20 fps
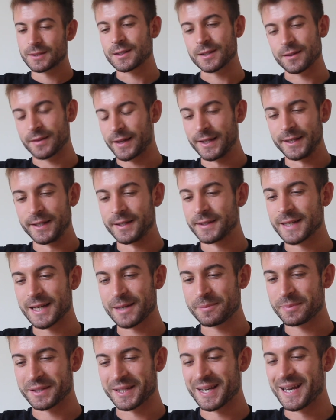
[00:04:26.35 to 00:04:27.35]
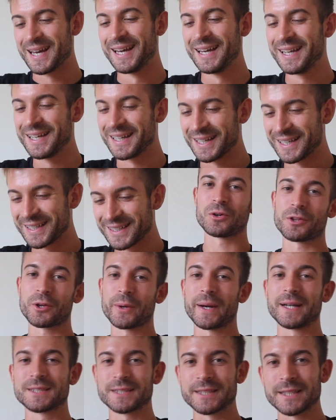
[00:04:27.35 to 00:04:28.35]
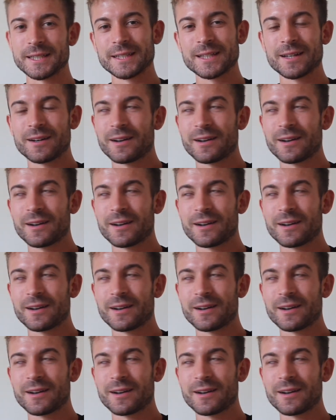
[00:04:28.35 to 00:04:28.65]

That didn't happen. Although actually,